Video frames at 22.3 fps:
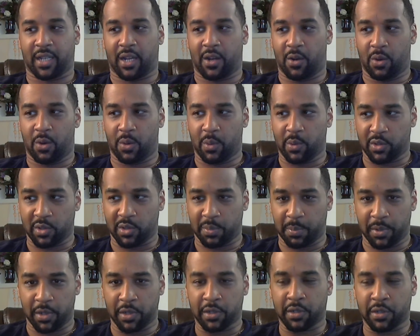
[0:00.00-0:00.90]
our own
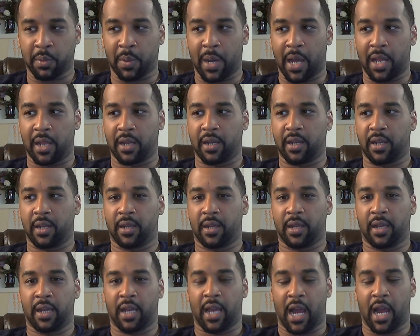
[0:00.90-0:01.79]
spirituality,
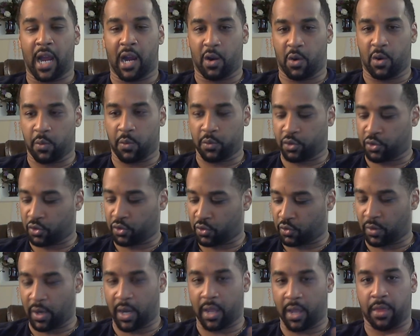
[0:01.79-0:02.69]
our own
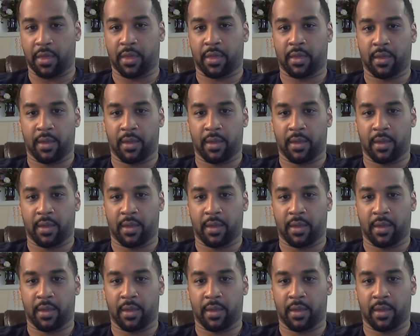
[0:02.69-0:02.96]
strength,